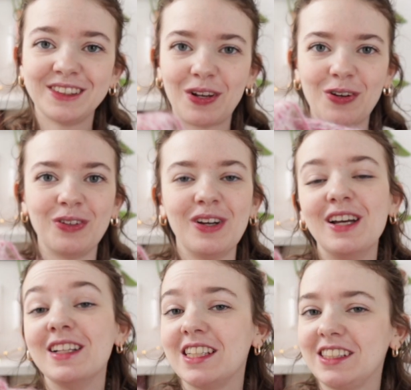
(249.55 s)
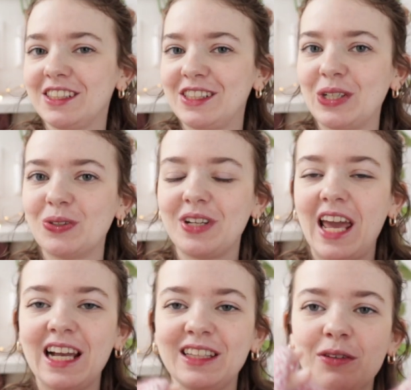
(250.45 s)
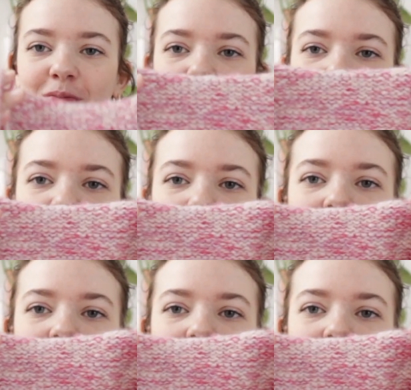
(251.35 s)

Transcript: so this is still an active WIP of